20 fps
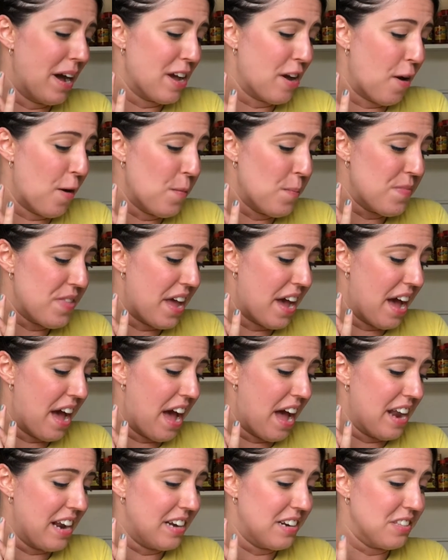hope
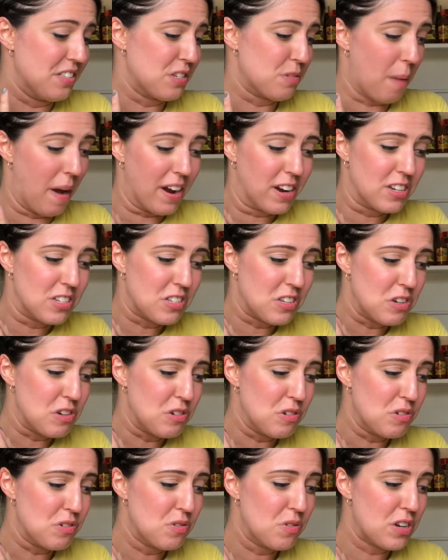that it inspires
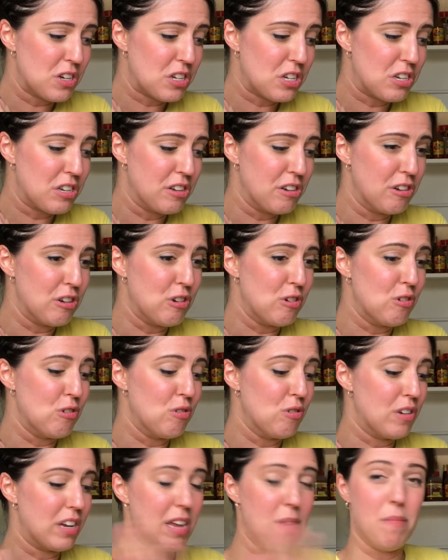you to
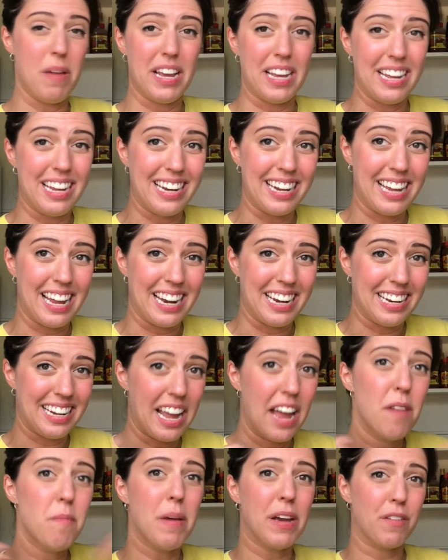keep making it again and
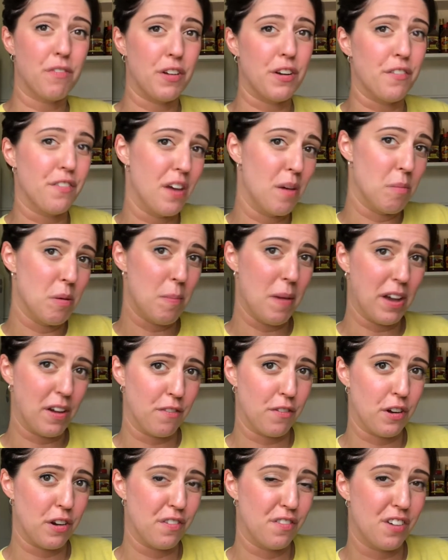again. Make it for your family, make it for
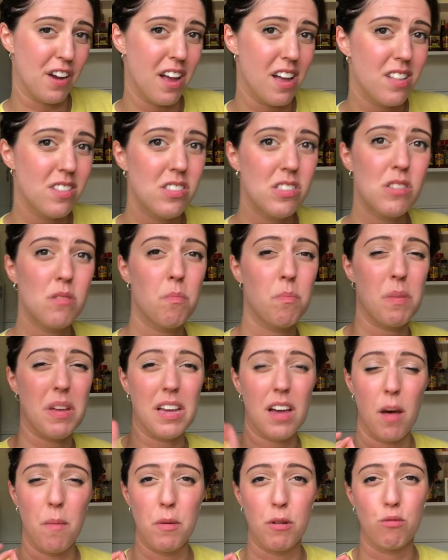your friends.
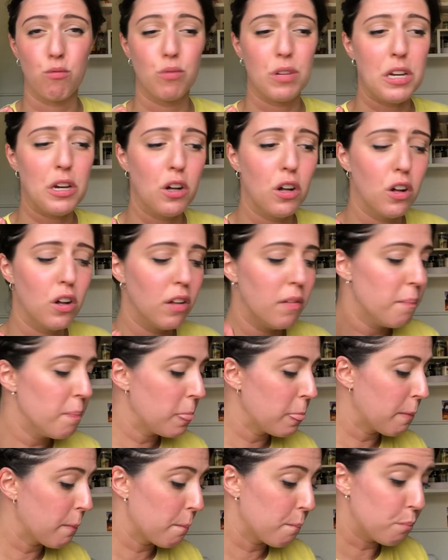Become a real
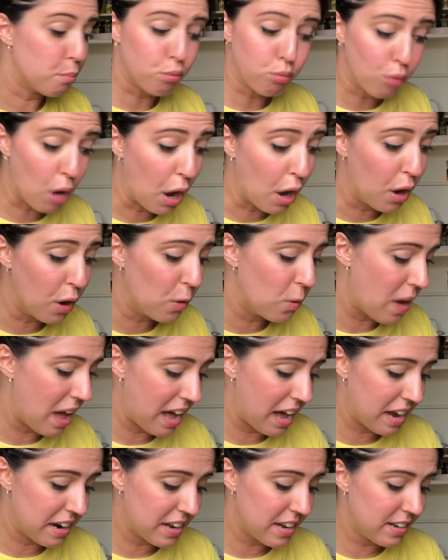pro
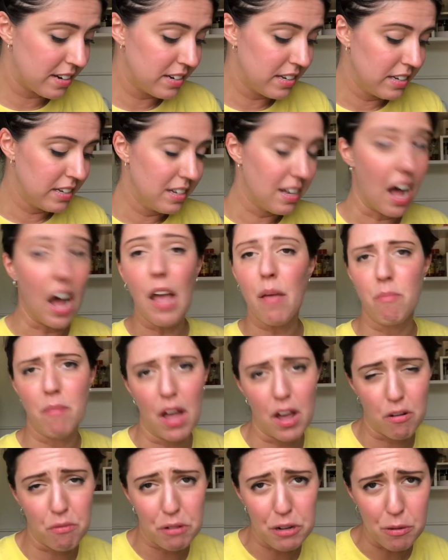at it. I'm
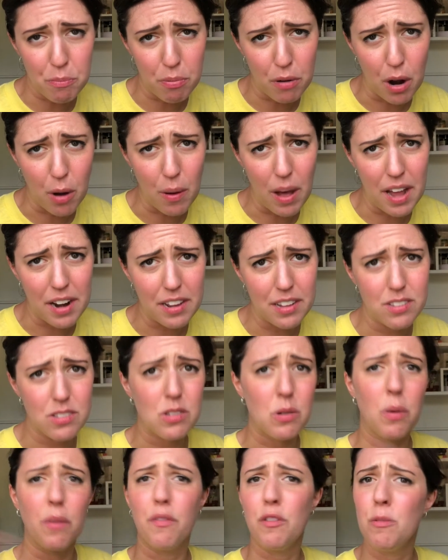not a real pro at it.
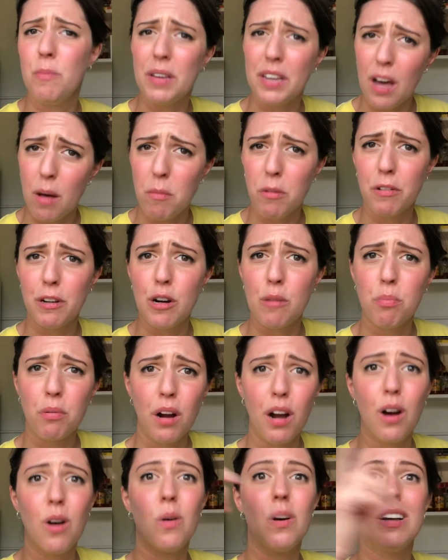So if you become a real
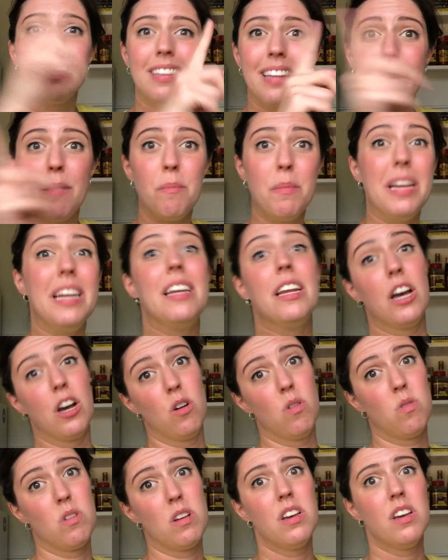pro, let me know.
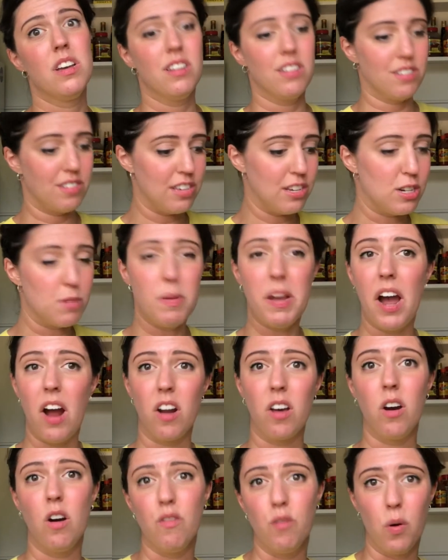Teach me how
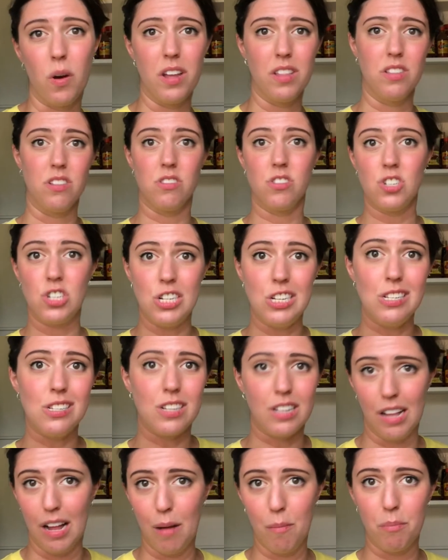to avoid this cheese
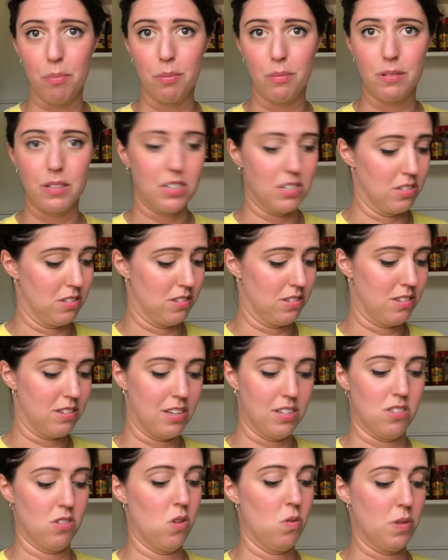clump, because
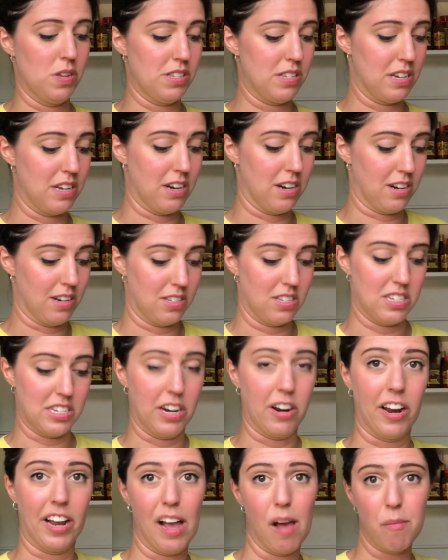it's always here. It's
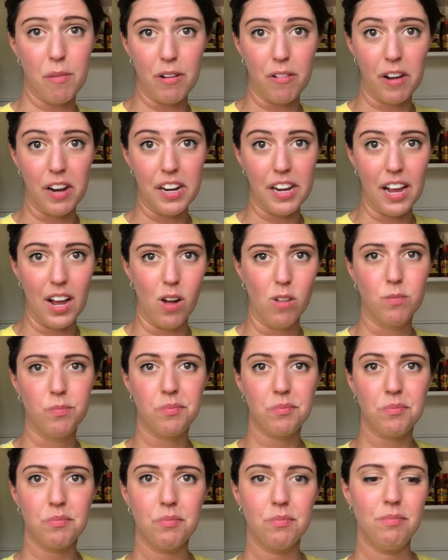staring at me right now.
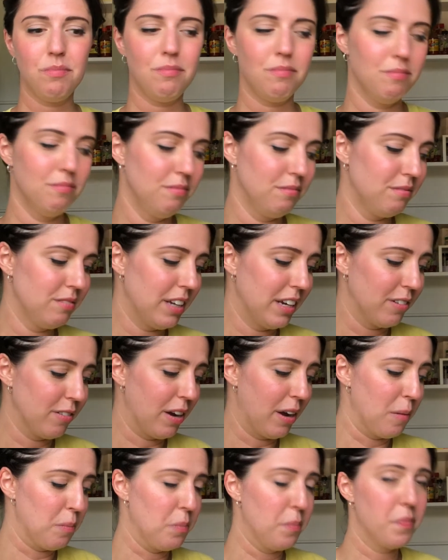
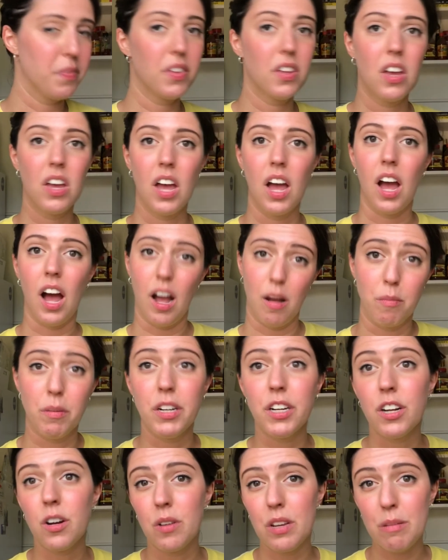Anyway, I'm gonna
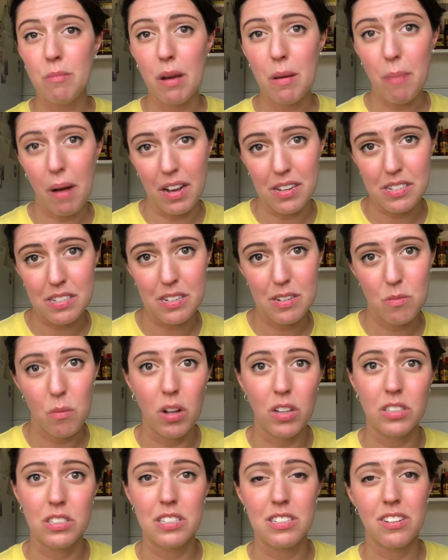go eat my pasta while
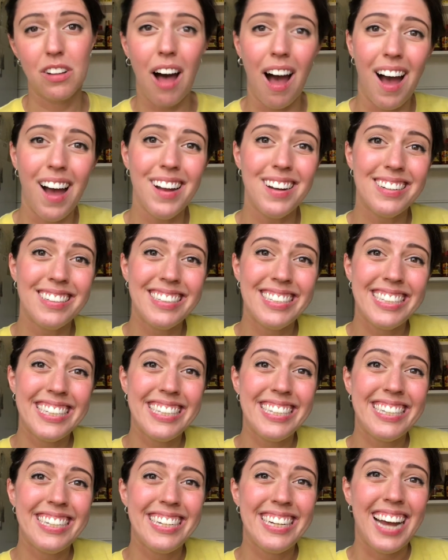it's still hot.
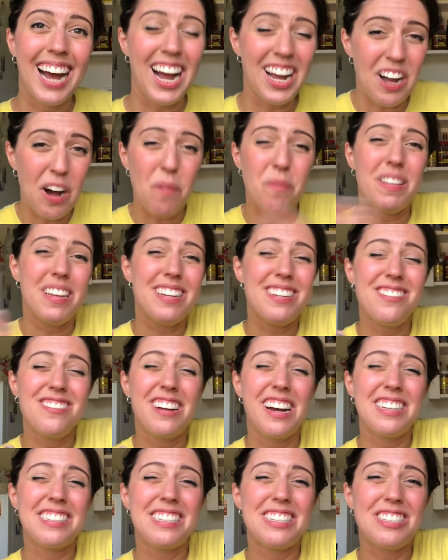I hope that you
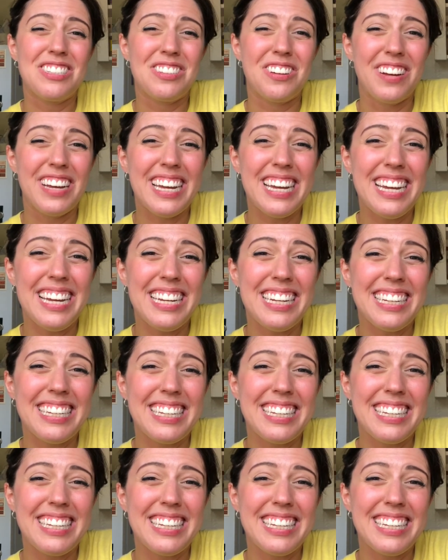guys enjoy it.